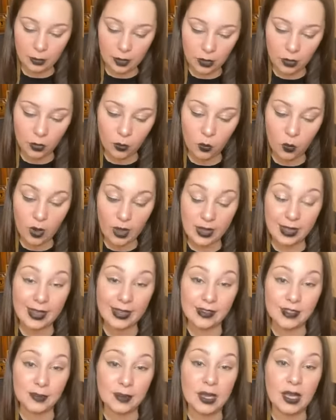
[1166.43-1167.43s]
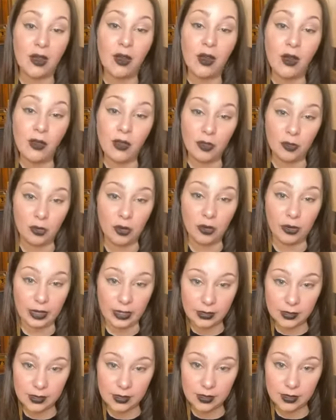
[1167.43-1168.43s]
What gets me all the
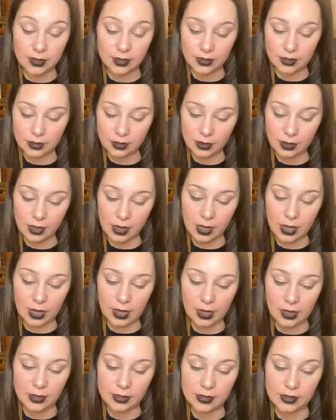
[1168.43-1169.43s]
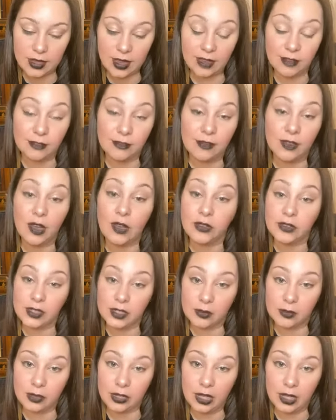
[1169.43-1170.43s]
points is a felt
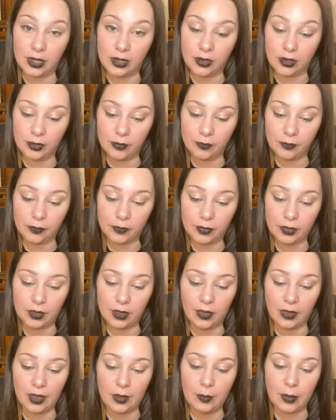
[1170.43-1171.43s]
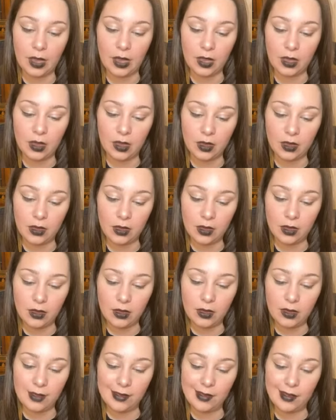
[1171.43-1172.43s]
tip liner. Now they make
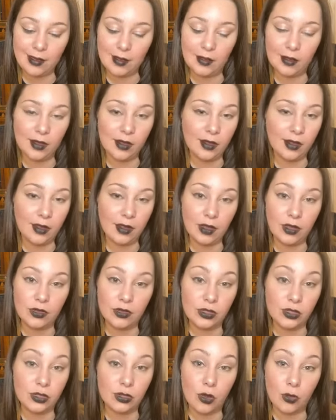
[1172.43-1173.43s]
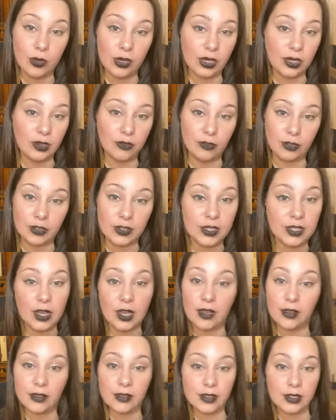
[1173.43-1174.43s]
so many different
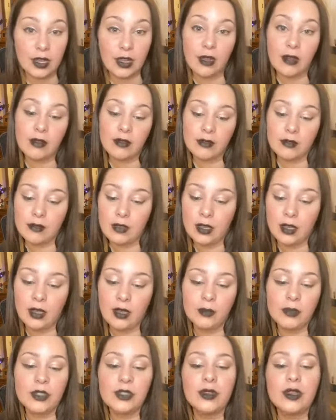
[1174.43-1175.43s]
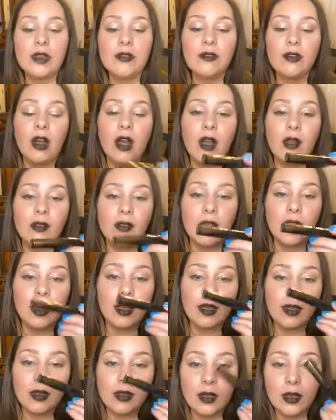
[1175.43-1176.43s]
styles now. So they've got
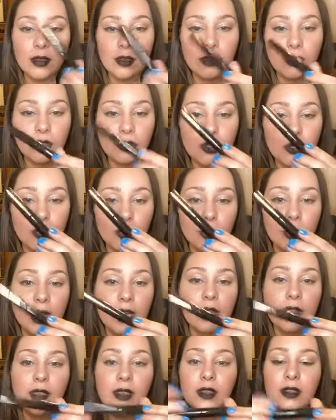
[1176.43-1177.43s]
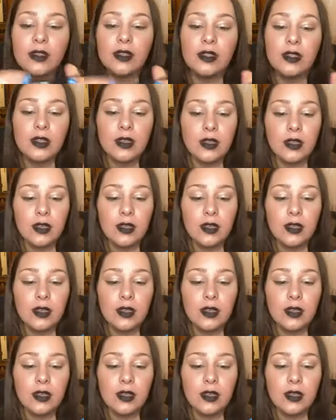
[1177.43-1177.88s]
like a little tube like this,